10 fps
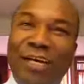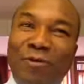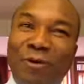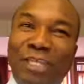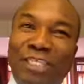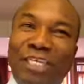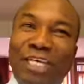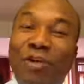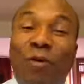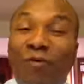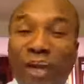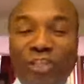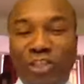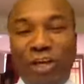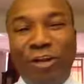with
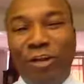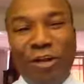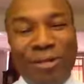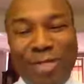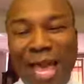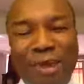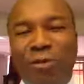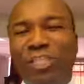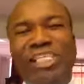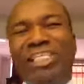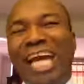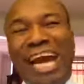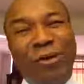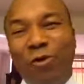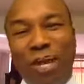innovation that he was a
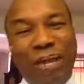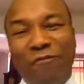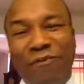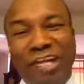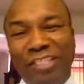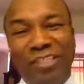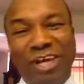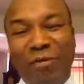genuine inventor.